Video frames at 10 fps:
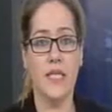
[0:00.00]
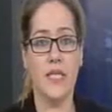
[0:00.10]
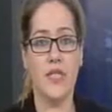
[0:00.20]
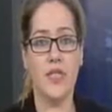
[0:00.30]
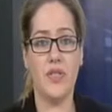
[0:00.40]

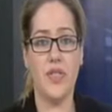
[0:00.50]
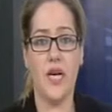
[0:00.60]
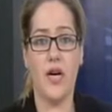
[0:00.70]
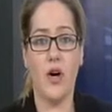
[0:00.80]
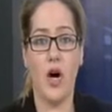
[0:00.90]

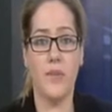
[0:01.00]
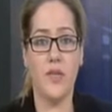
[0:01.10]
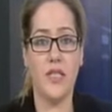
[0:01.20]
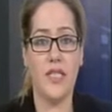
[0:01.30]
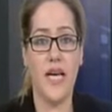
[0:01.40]
Industry, uh,
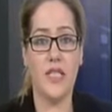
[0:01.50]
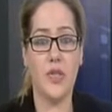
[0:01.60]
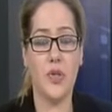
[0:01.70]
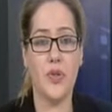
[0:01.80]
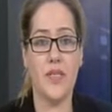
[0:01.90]
Commerce
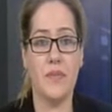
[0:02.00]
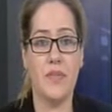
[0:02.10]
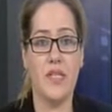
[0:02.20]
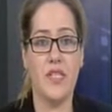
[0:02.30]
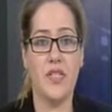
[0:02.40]
and Tourism
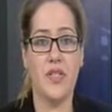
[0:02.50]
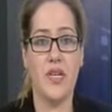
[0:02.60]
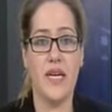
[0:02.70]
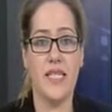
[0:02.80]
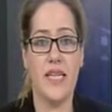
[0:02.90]

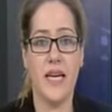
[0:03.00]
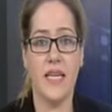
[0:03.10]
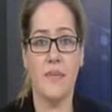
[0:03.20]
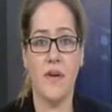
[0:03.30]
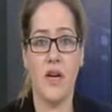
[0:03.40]
Minister uh,
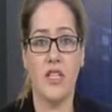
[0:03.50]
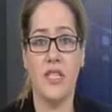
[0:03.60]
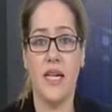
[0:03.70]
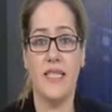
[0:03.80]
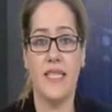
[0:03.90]
Zayed bin
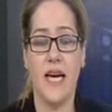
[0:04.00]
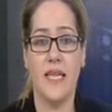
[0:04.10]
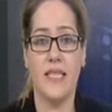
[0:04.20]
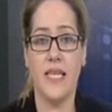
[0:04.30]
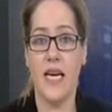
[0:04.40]
Rashid Al
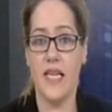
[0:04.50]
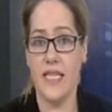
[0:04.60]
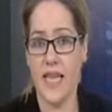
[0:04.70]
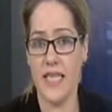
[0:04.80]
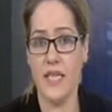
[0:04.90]
Zayani uh,
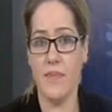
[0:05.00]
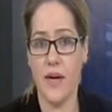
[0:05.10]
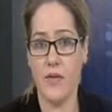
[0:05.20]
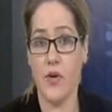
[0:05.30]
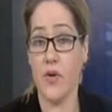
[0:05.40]
led,
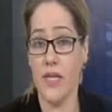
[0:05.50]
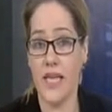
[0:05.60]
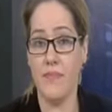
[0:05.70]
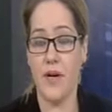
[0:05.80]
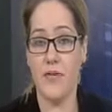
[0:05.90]
Bahrain, or
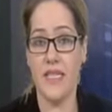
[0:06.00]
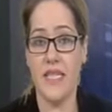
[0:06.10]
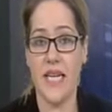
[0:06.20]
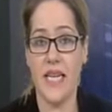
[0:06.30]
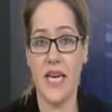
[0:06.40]
led
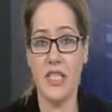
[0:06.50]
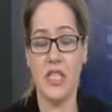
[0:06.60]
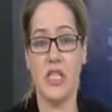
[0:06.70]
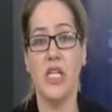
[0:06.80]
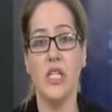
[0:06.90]
Bahrain's
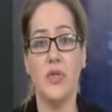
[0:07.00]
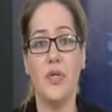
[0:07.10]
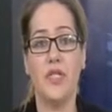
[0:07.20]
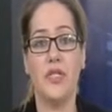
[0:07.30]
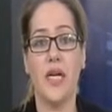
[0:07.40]
delegation to
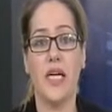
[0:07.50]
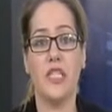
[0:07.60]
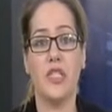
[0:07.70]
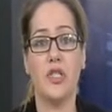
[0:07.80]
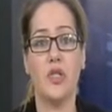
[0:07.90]
the
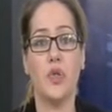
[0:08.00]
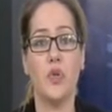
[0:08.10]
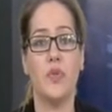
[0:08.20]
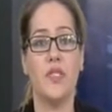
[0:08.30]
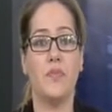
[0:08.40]
International
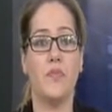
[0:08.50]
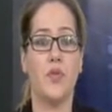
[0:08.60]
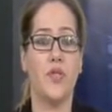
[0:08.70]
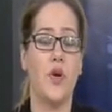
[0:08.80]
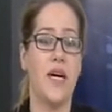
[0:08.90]
Tourism
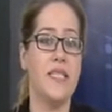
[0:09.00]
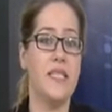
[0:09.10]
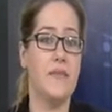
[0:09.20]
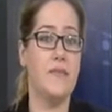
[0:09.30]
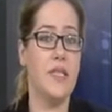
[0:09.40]
Board,
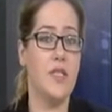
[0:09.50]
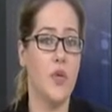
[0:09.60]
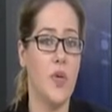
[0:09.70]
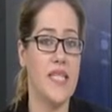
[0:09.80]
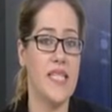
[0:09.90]
ITB
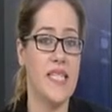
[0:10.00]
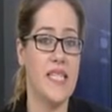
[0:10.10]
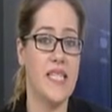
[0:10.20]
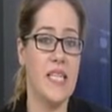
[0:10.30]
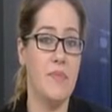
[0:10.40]

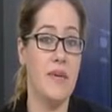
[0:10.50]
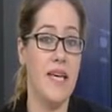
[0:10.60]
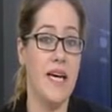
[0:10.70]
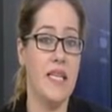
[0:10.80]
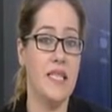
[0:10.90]
2016,
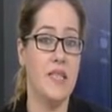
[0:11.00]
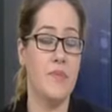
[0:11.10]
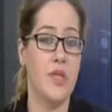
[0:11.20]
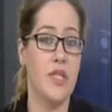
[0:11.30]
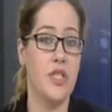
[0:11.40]
being held
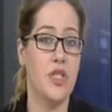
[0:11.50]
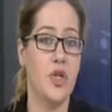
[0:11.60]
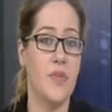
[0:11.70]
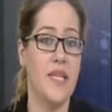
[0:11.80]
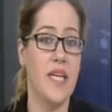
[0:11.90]
in Berlin,
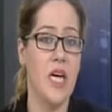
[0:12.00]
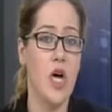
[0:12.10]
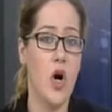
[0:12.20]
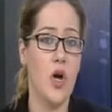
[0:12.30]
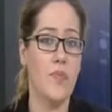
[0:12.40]
Germany
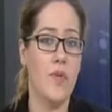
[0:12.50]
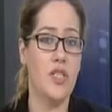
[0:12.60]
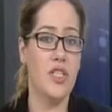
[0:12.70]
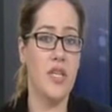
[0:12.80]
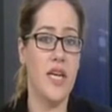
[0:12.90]
on
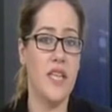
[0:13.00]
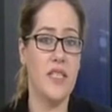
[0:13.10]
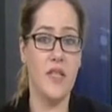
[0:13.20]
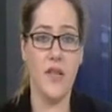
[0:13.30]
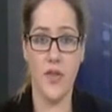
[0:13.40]
March 9th
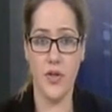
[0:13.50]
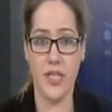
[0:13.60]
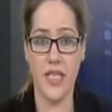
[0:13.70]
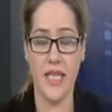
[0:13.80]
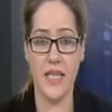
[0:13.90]
until the
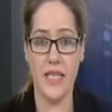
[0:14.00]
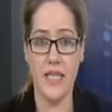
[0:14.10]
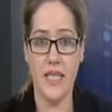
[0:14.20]
13th.